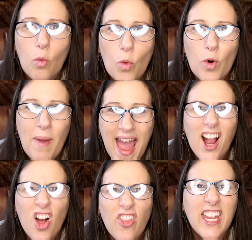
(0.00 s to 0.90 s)
We're
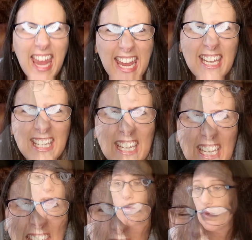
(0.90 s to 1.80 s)
back on the candy.
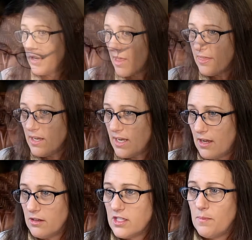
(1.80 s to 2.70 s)
If there were nothing
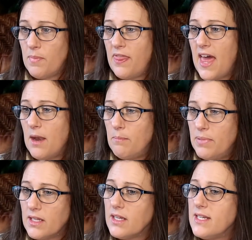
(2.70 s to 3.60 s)
else but that
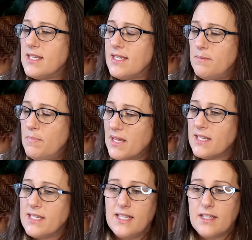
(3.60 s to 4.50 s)

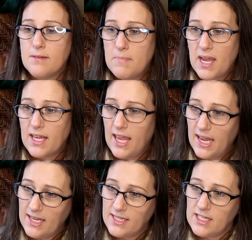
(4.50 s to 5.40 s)
ability to make
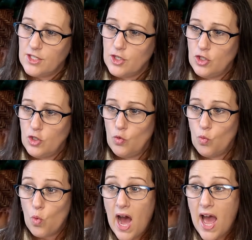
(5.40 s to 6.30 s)
candy to you,
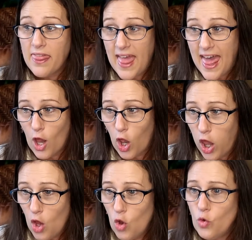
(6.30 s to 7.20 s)
why that
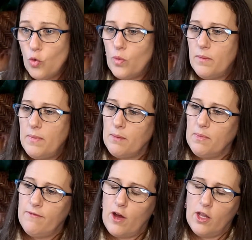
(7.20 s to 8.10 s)
alone would make
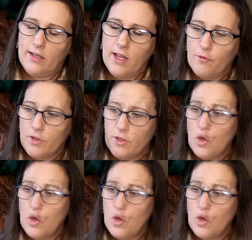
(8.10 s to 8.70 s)
me fall in love with you.